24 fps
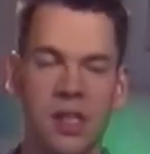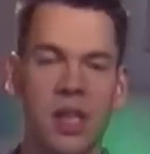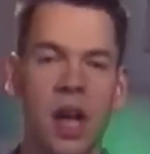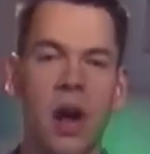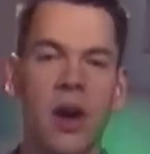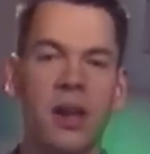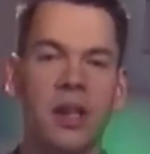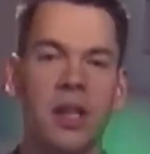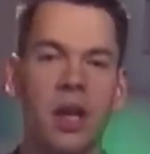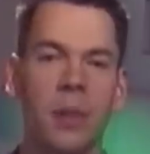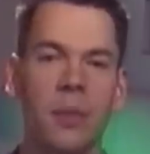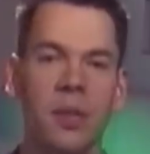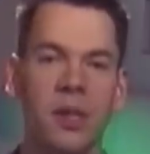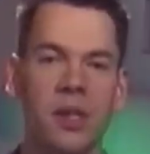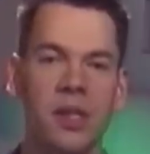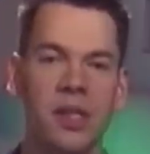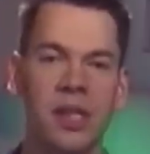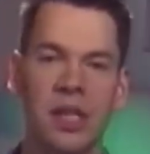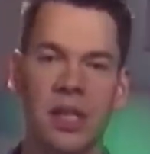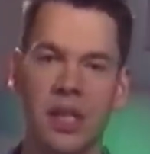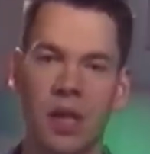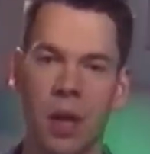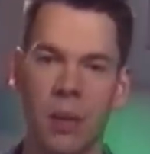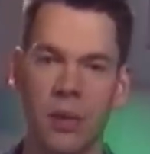Sorry,
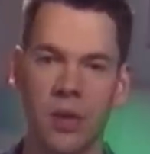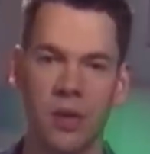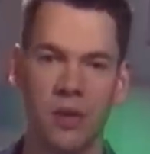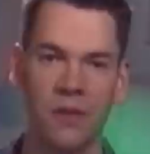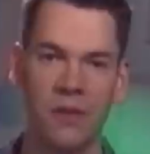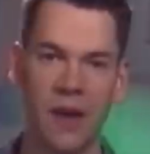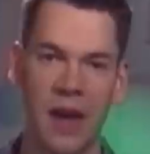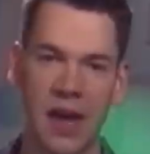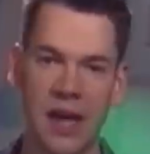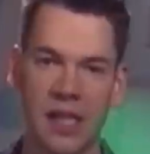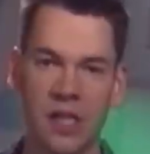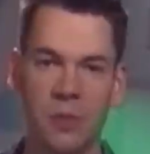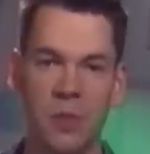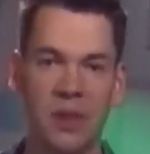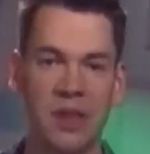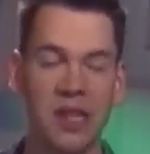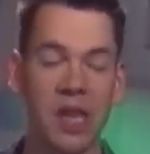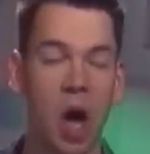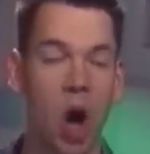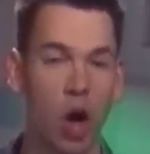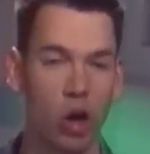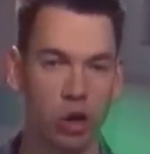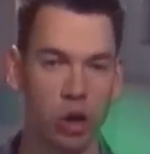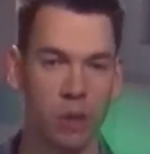WCW fans, but
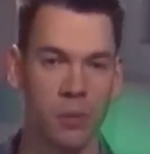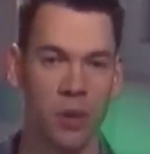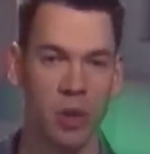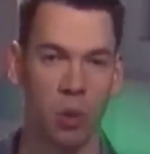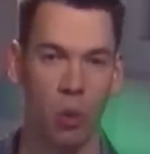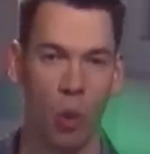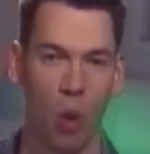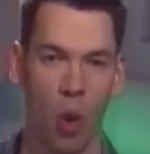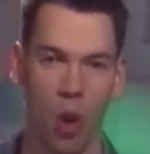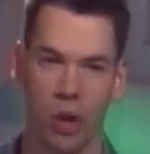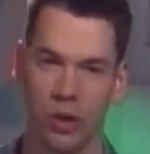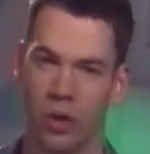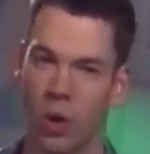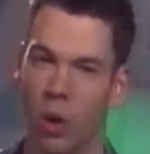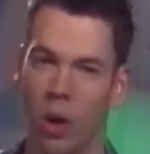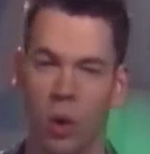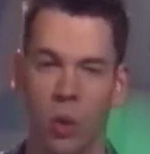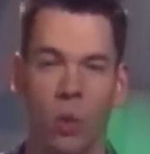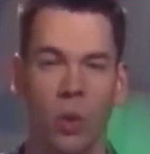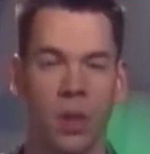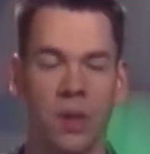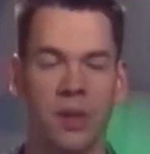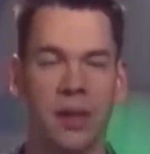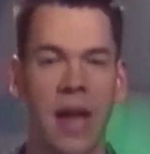the Ultimate Warrior
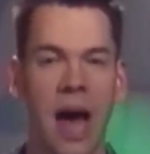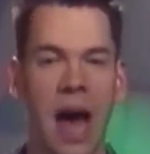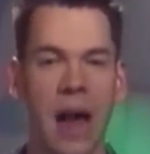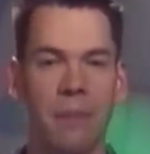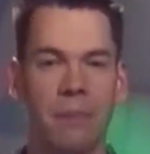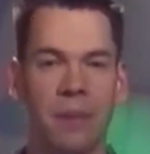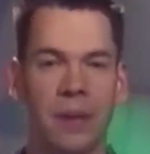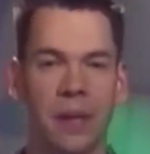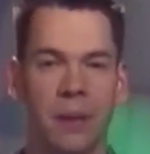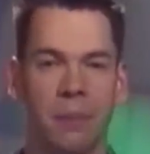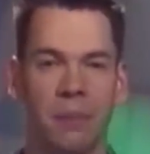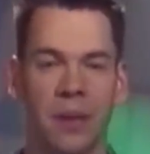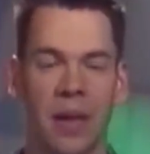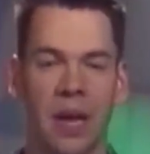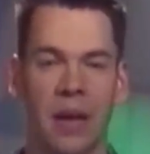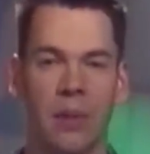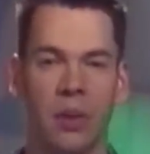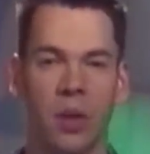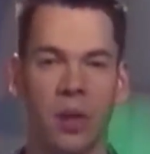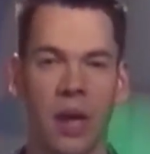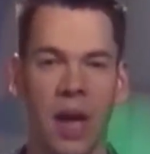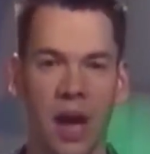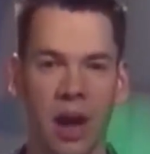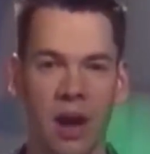will not be a
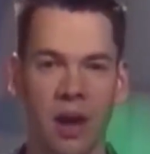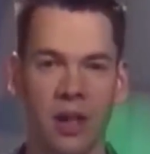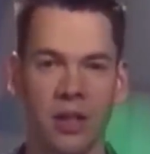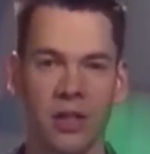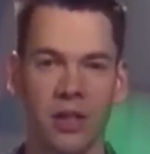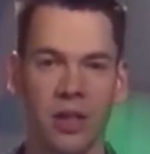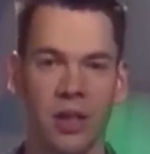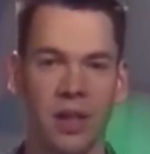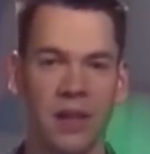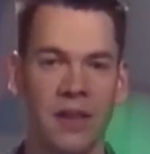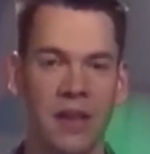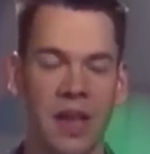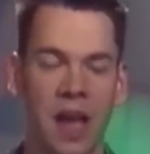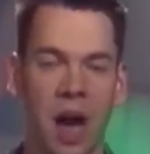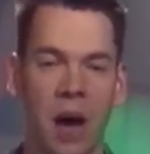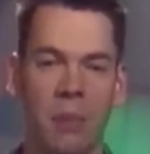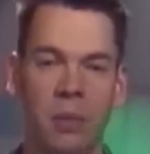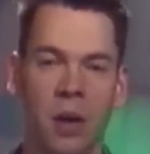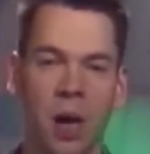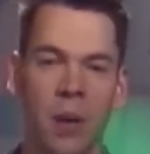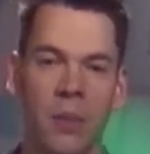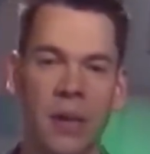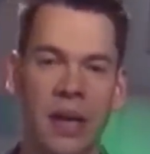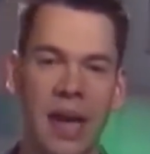playable character in the
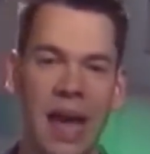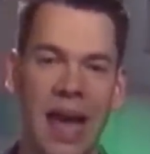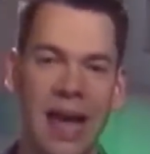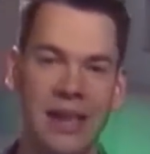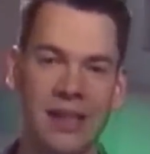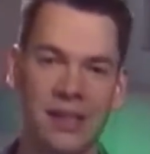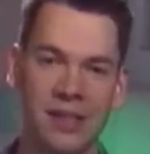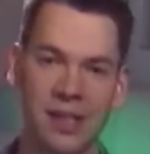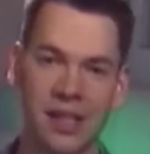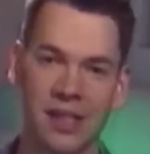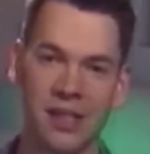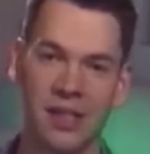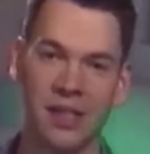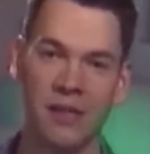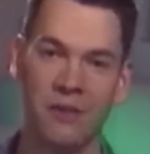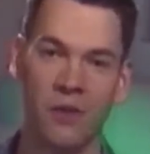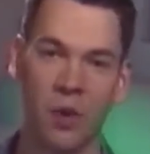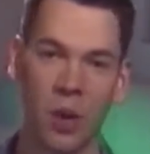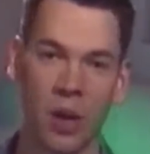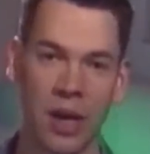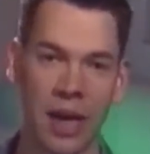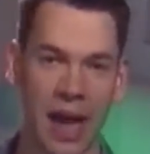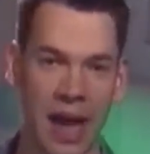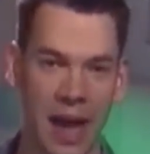upcoming
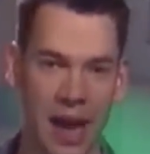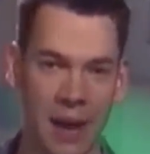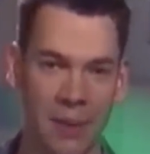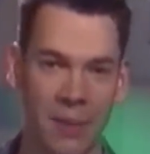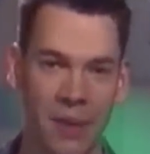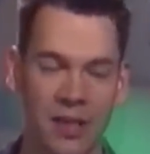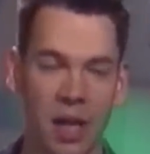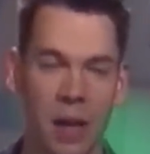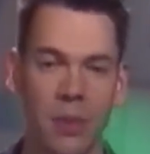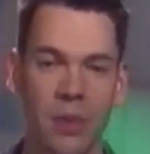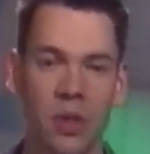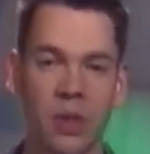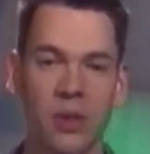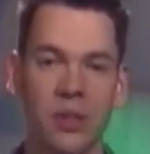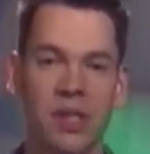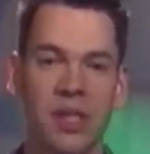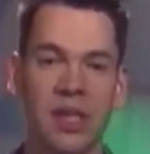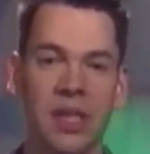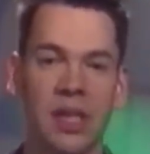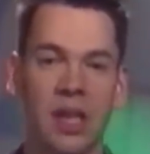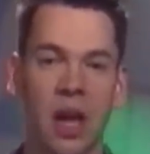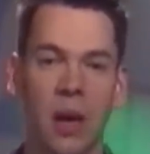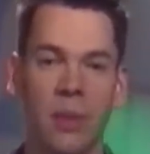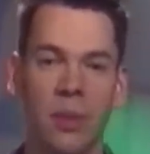N64 game,
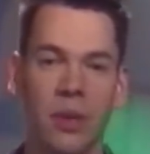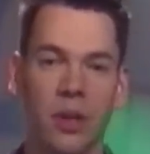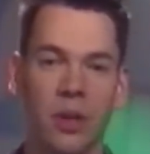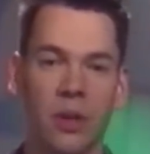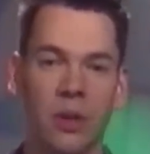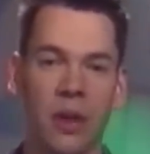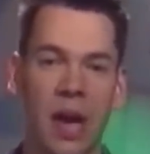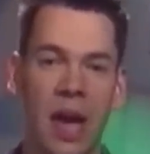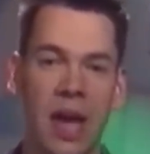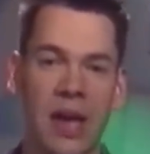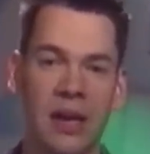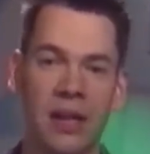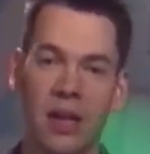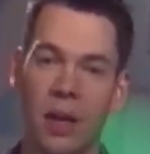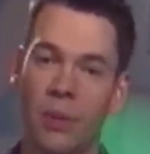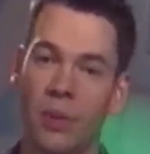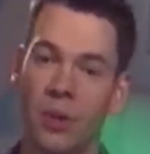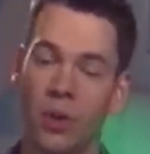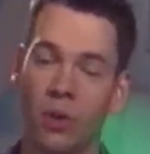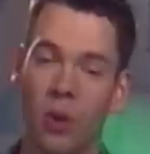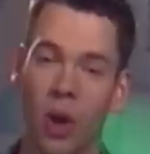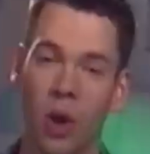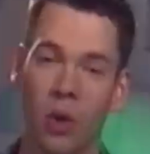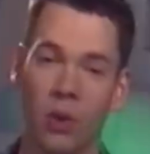WCW
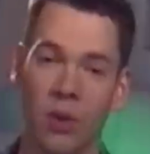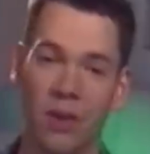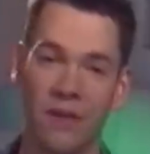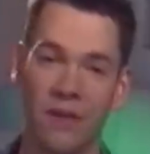NWO